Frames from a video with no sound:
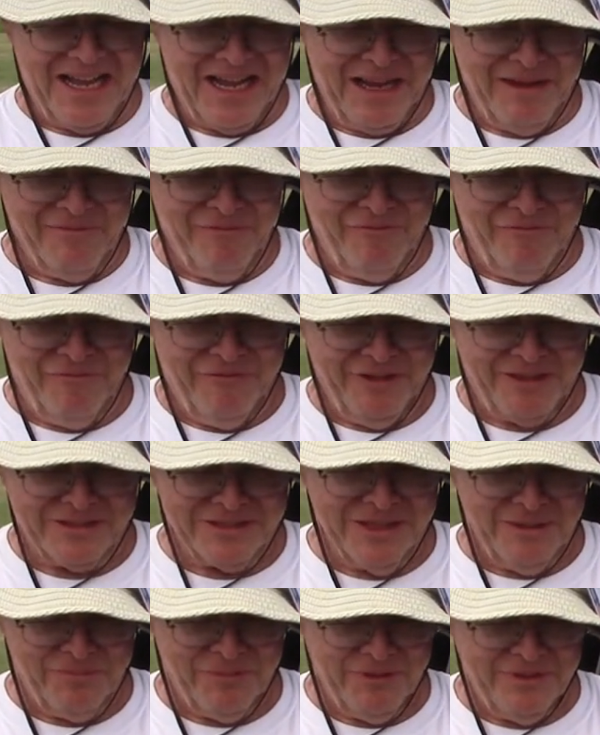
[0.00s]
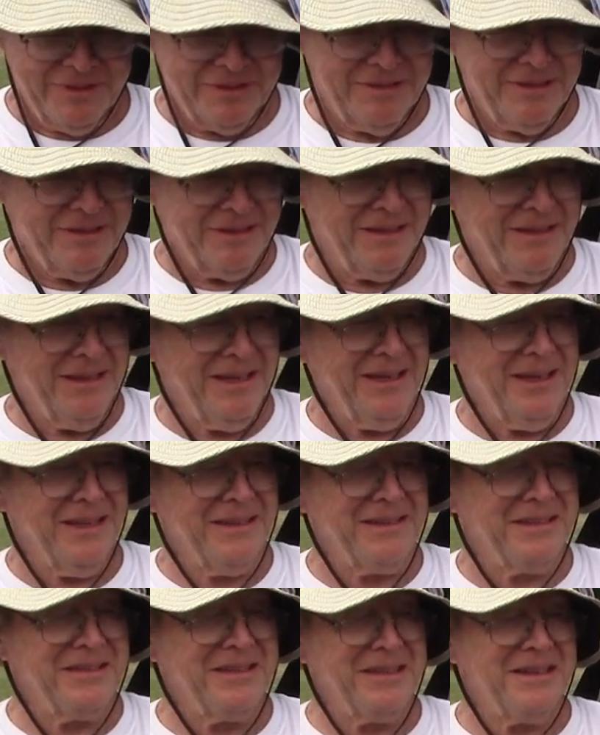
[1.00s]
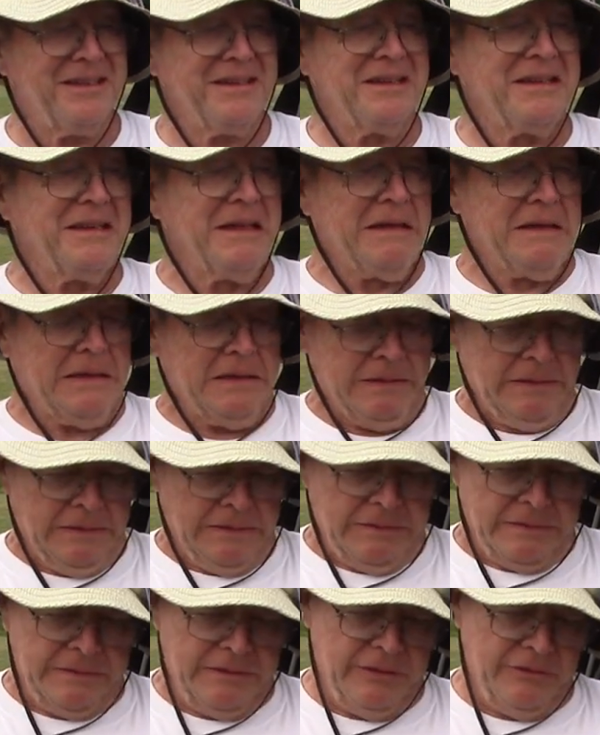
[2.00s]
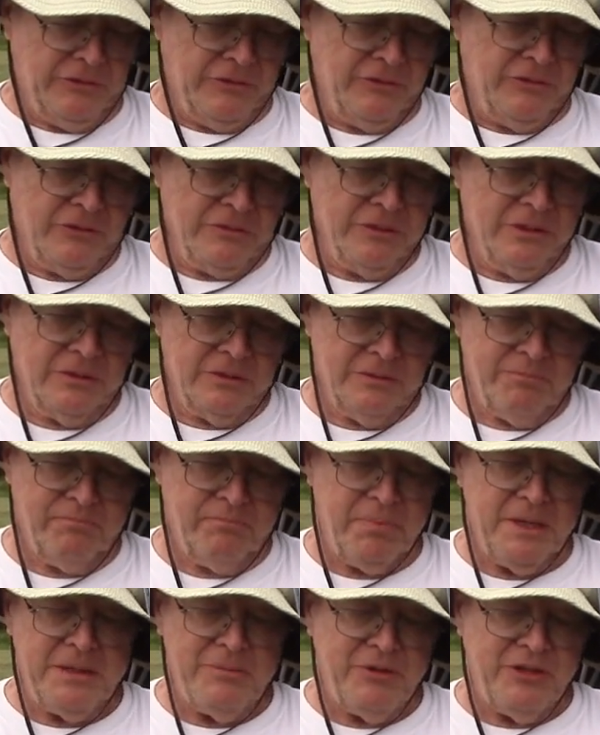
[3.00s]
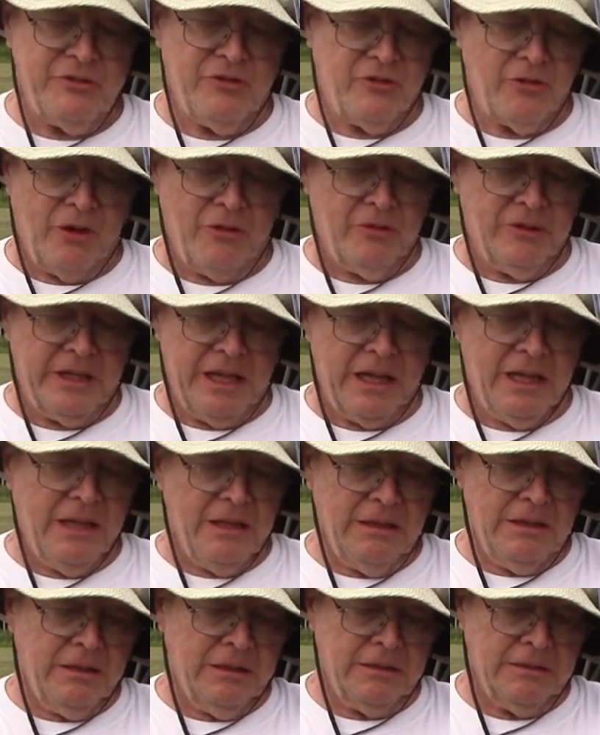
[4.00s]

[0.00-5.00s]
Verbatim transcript: I'm Vic Nippert, and uh, this is a little B B Jodell,